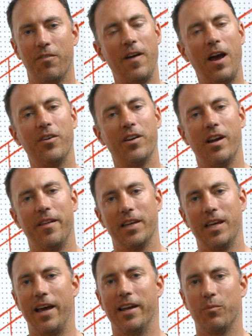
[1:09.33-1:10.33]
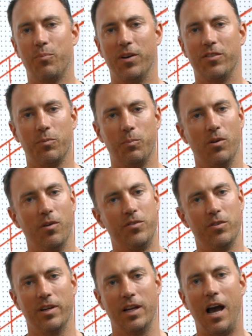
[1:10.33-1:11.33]
founded on the guiding principle of
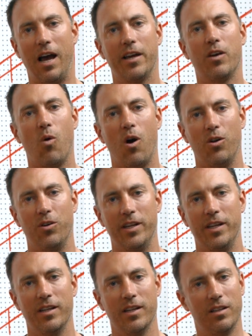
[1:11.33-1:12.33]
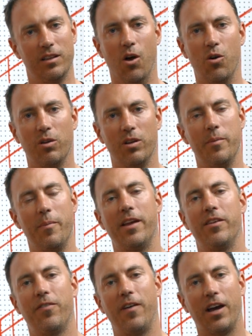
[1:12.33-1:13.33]
doing high quality, locally
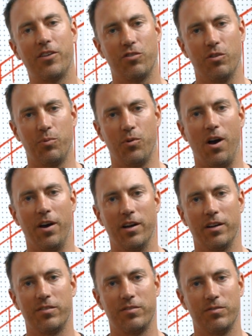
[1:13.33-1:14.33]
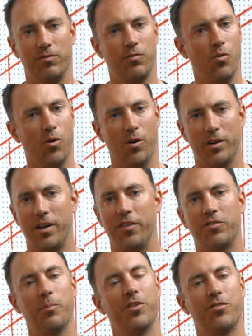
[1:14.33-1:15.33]
manufactured products for
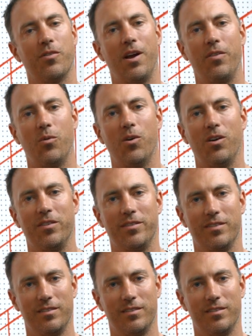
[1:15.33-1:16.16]
customers around the world.